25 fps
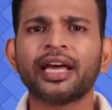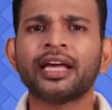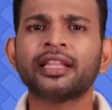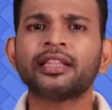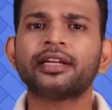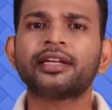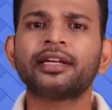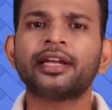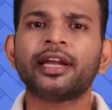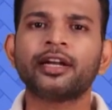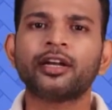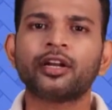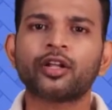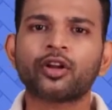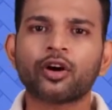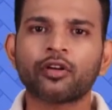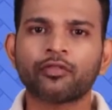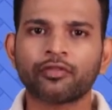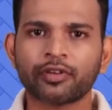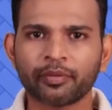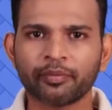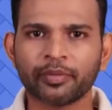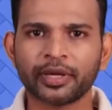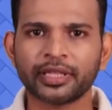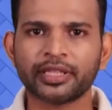and the tender
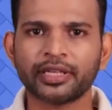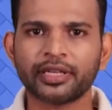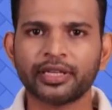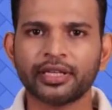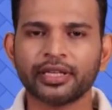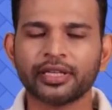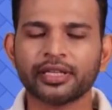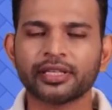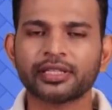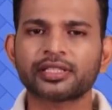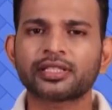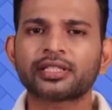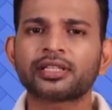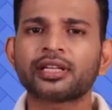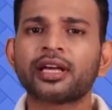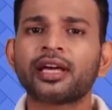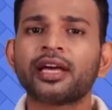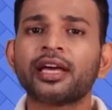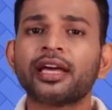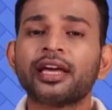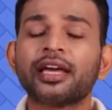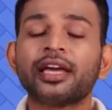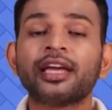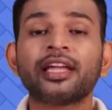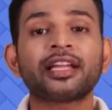offer method is,
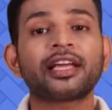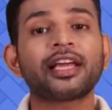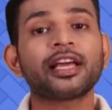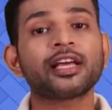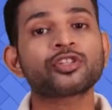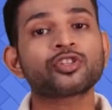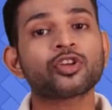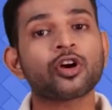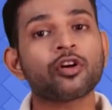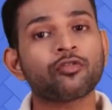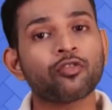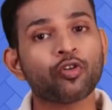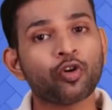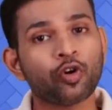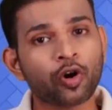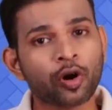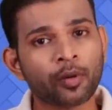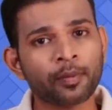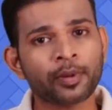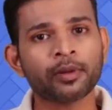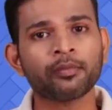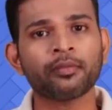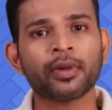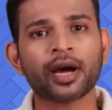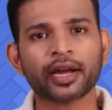in case of
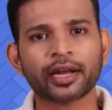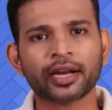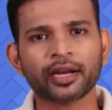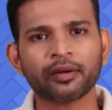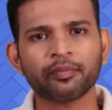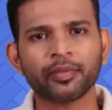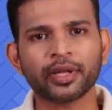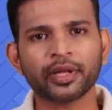open market